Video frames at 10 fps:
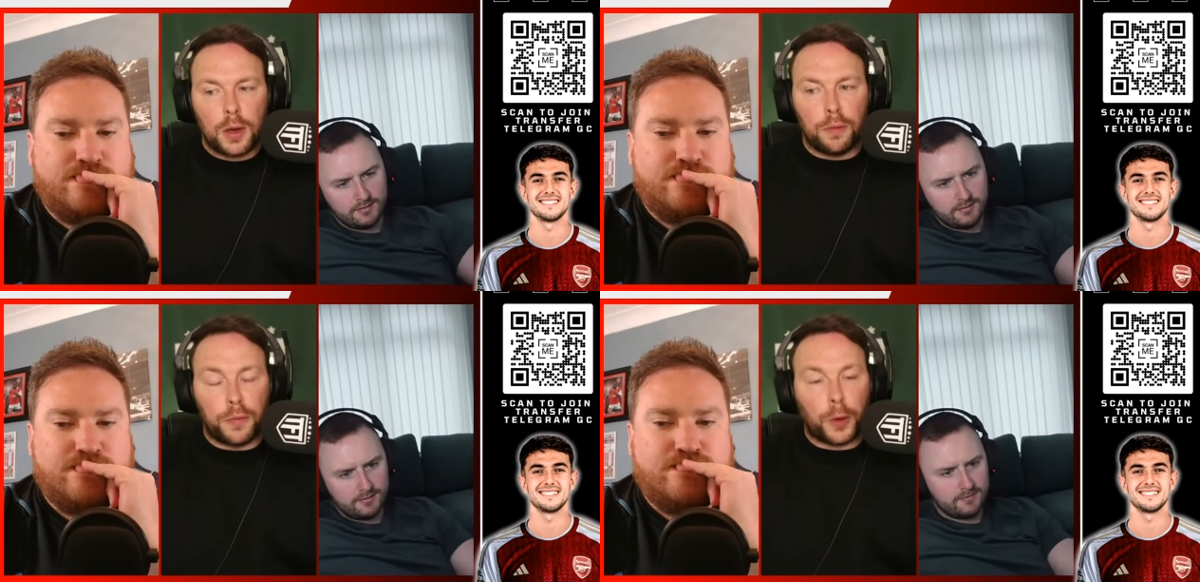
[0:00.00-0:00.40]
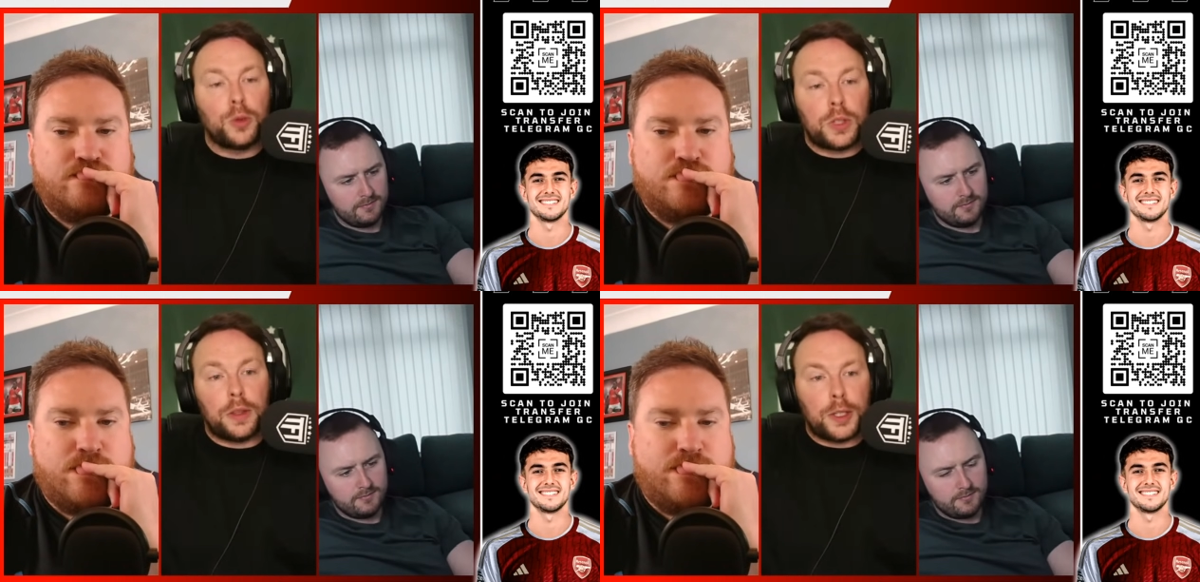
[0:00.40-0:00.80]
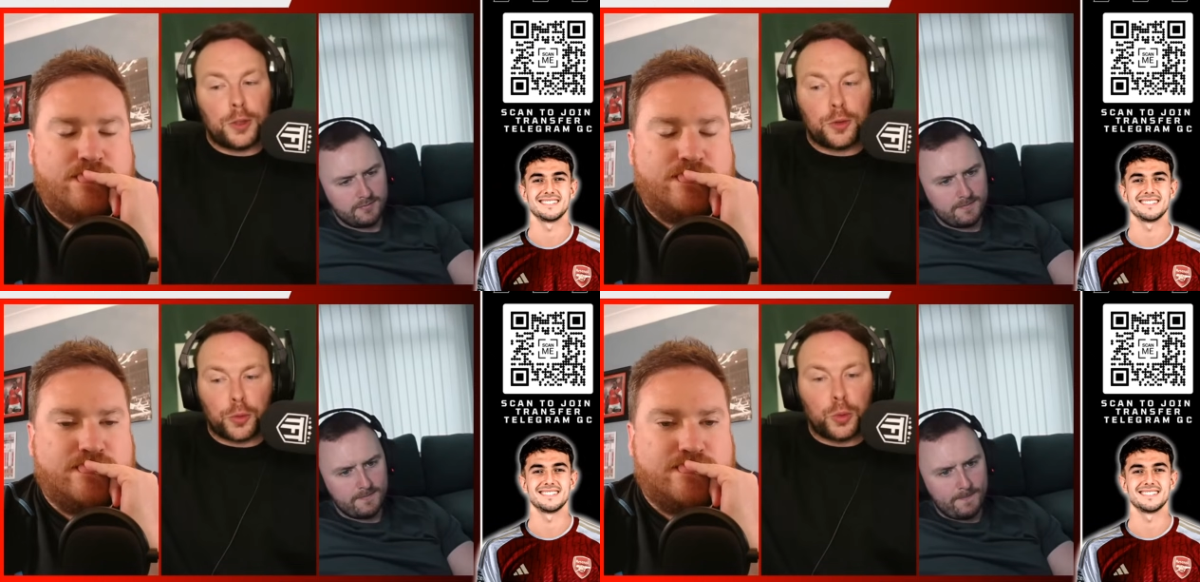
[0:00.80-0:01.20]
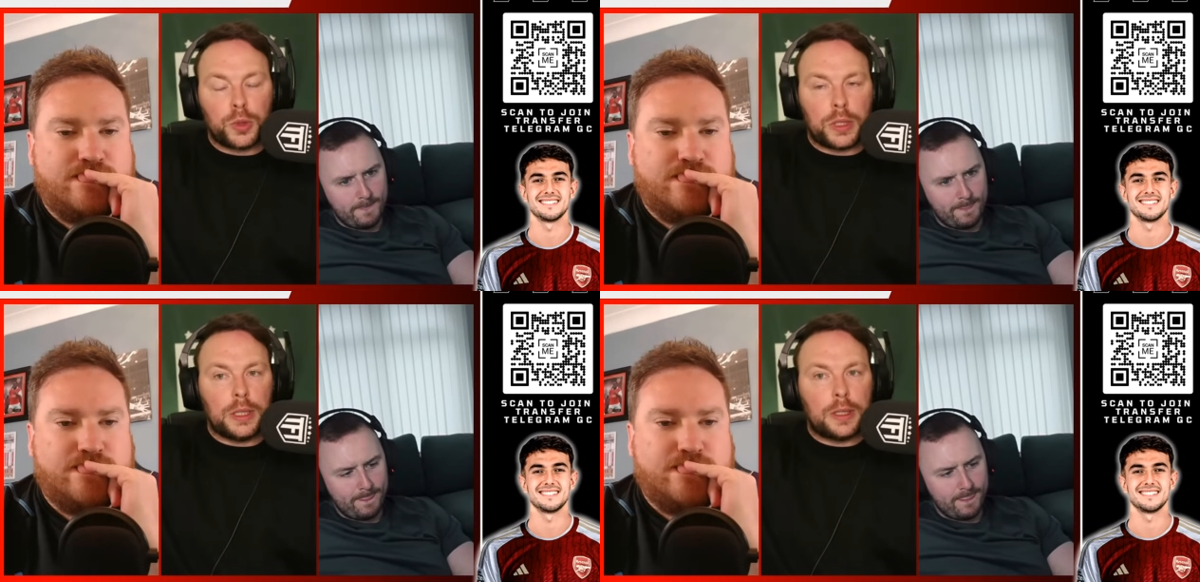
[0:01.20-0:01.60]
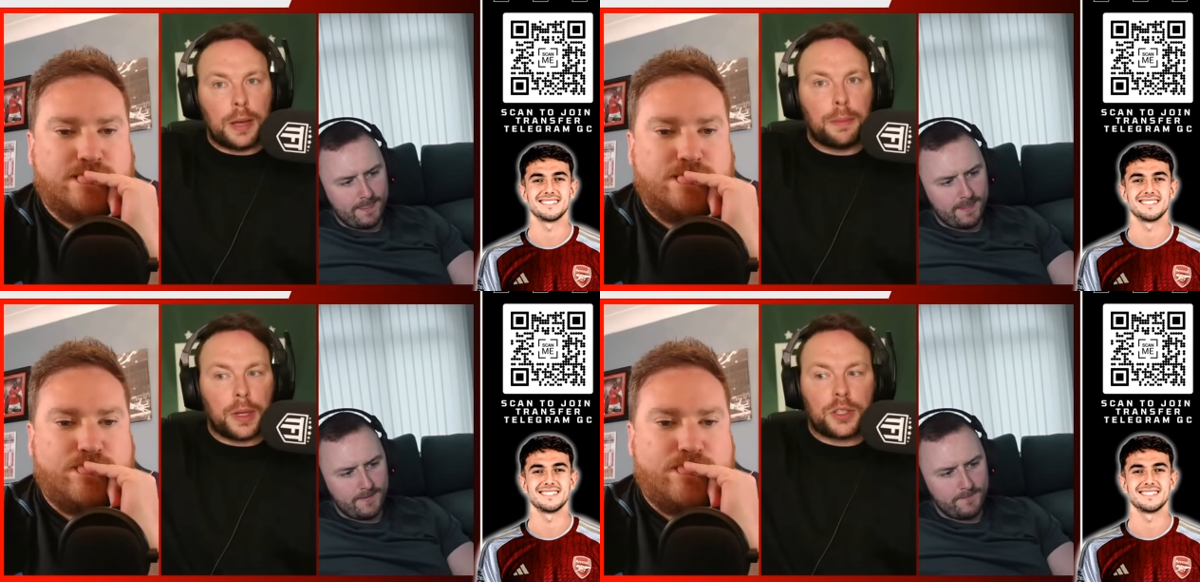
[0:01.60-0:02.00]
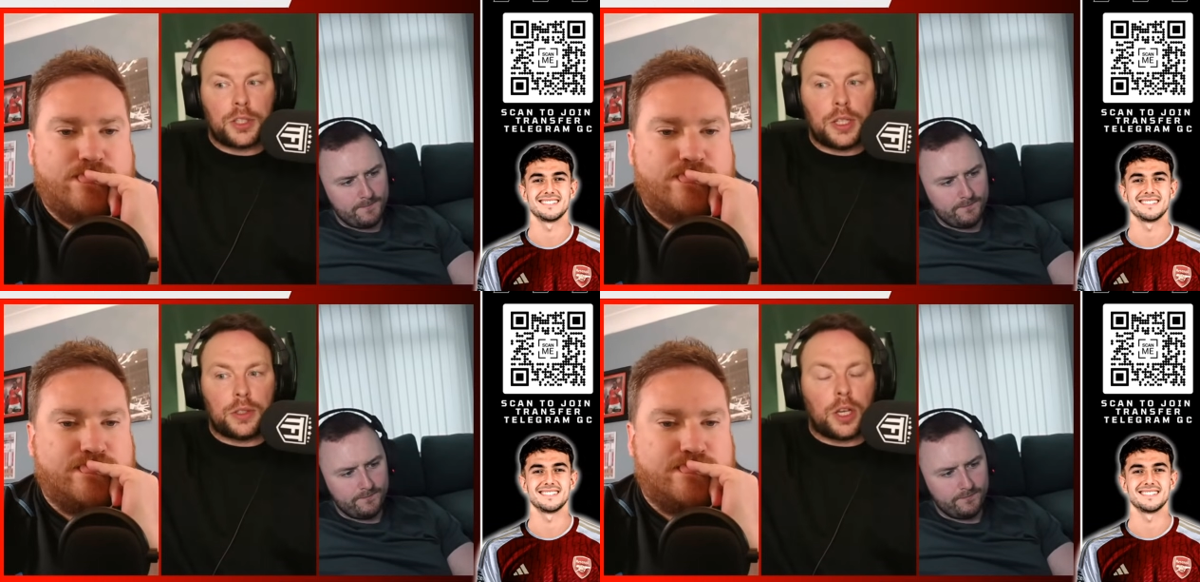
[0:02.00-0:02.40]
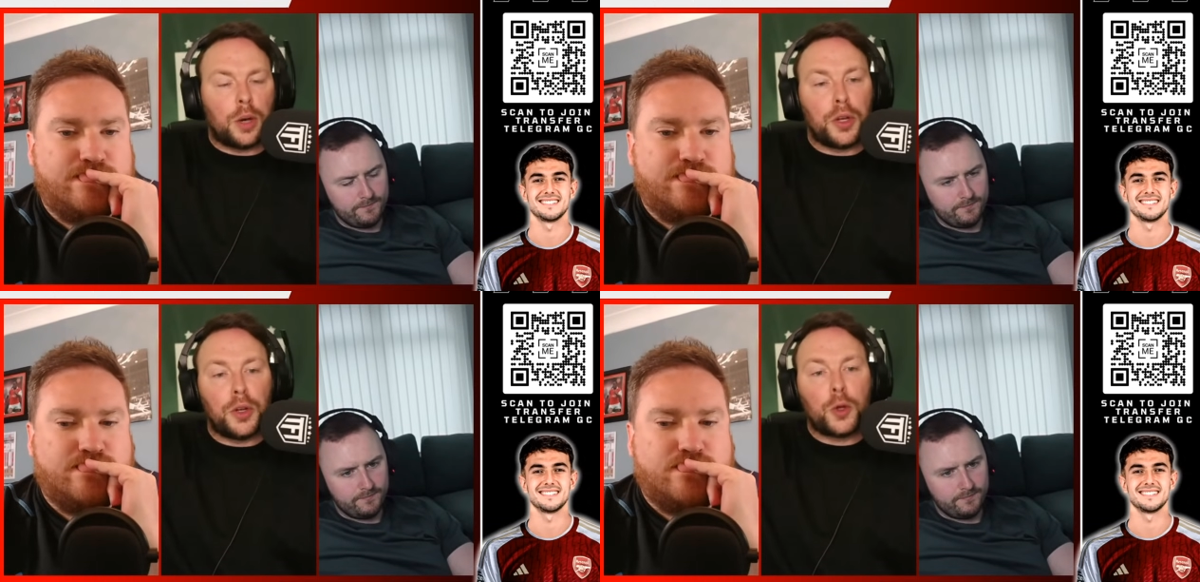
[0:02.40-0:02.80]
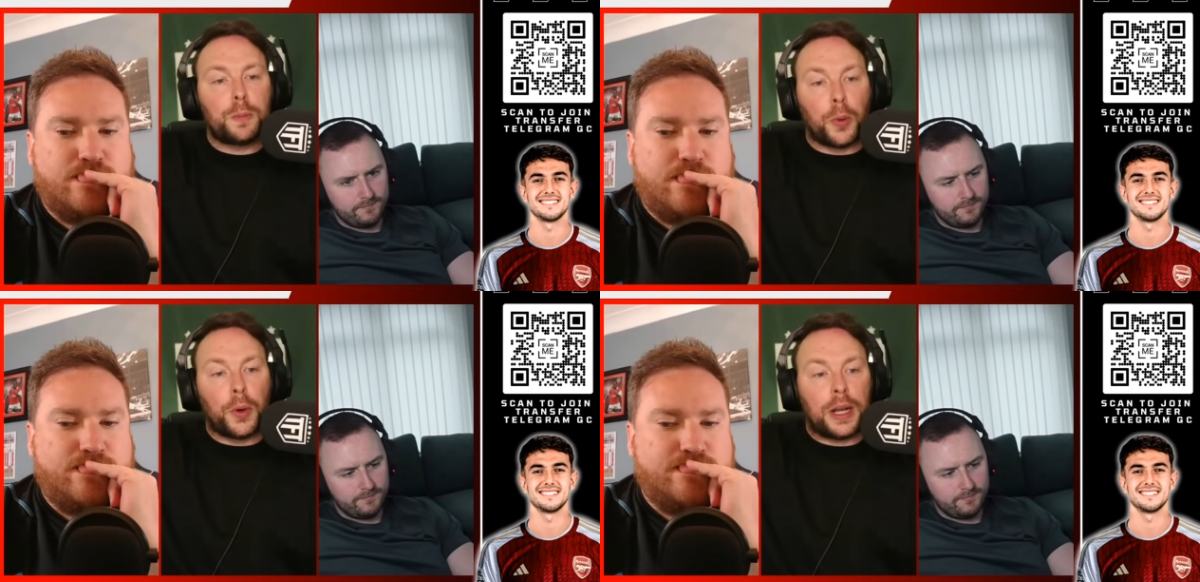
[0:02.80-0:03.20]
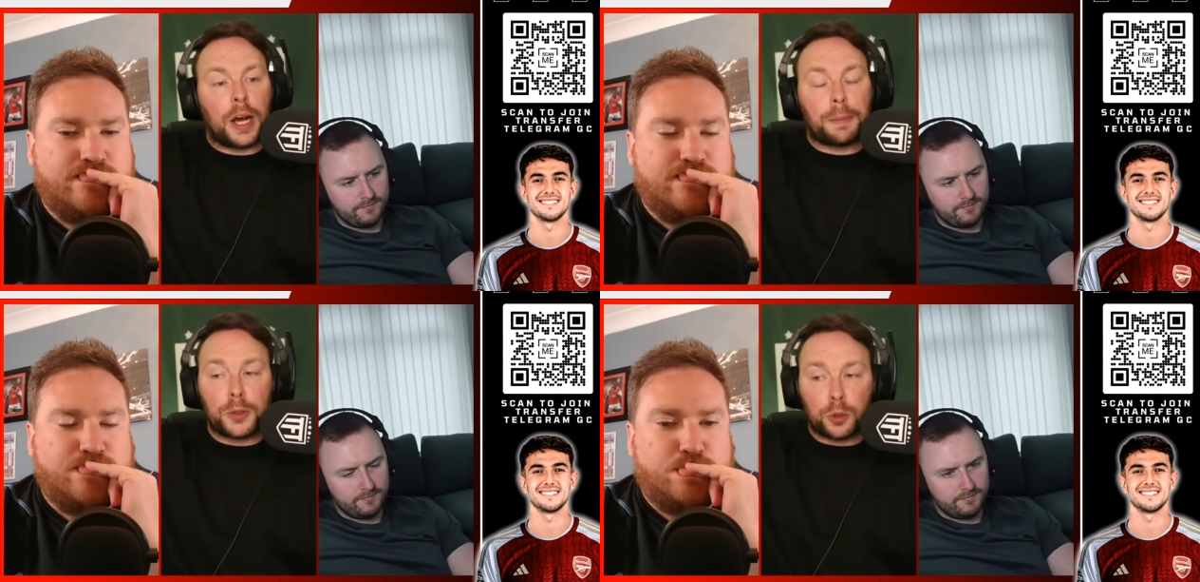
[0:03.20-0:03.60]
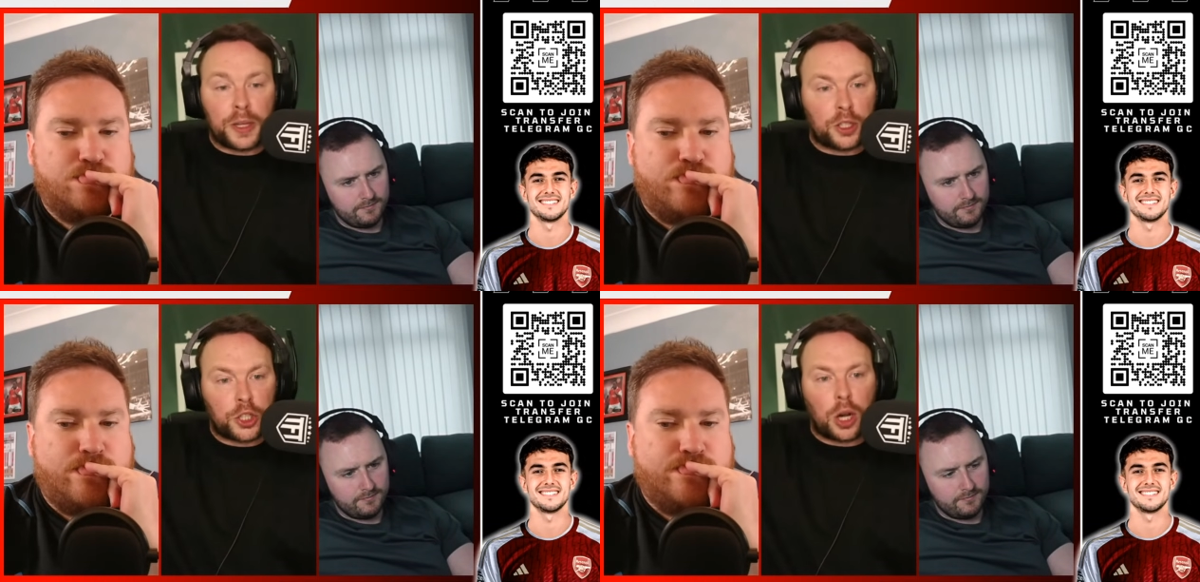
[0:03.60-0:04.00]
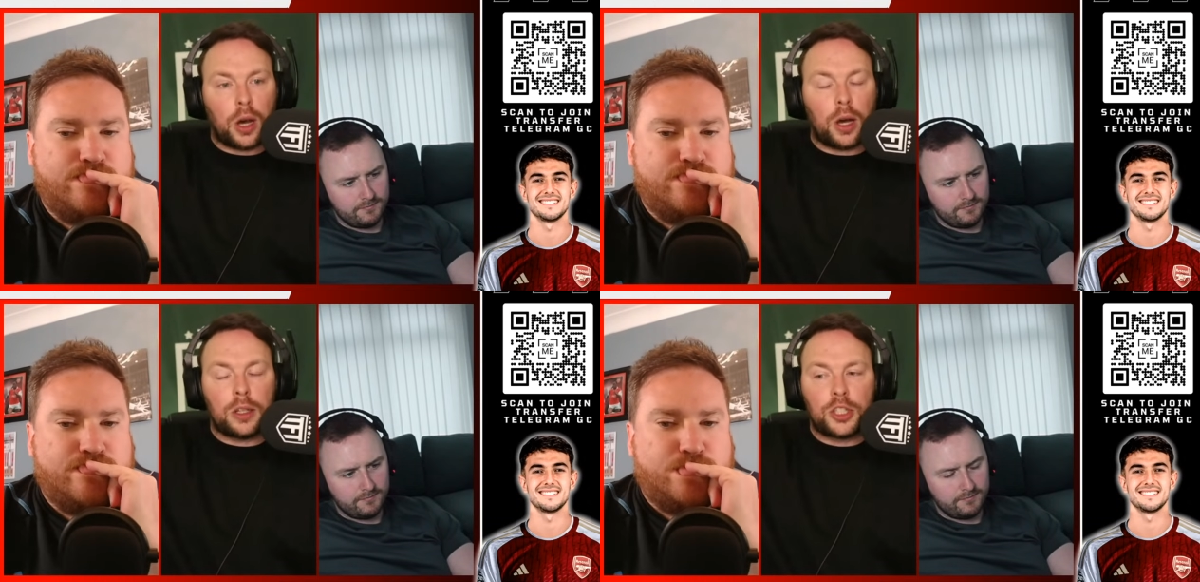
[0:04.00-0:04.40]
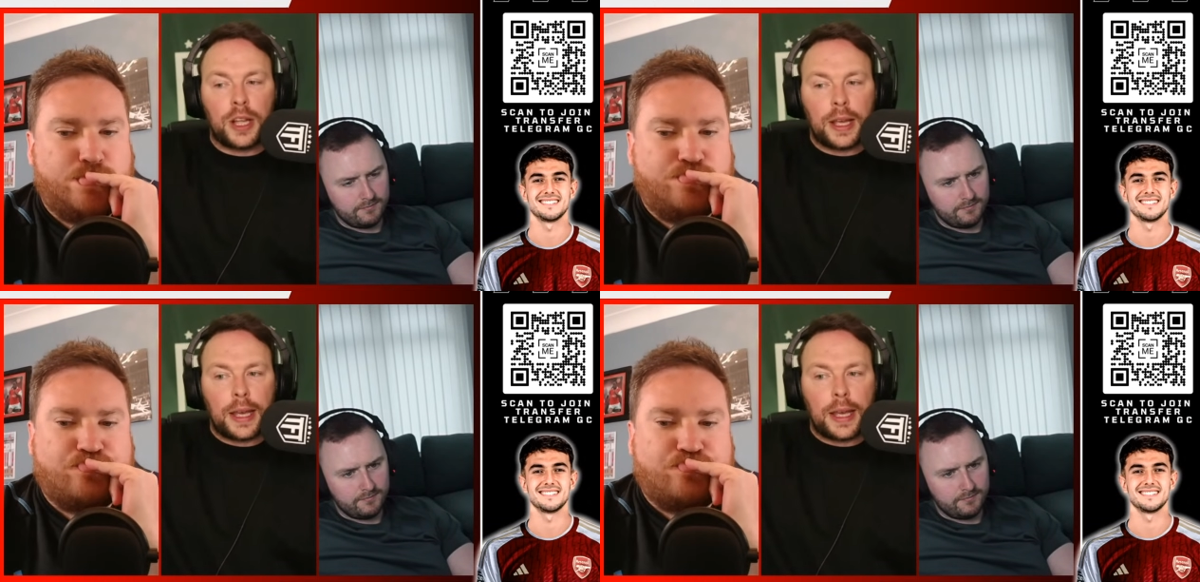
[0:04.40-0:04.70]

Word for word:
Speaker 1: voted these rules in ten plus years ago, and at no point up until being charged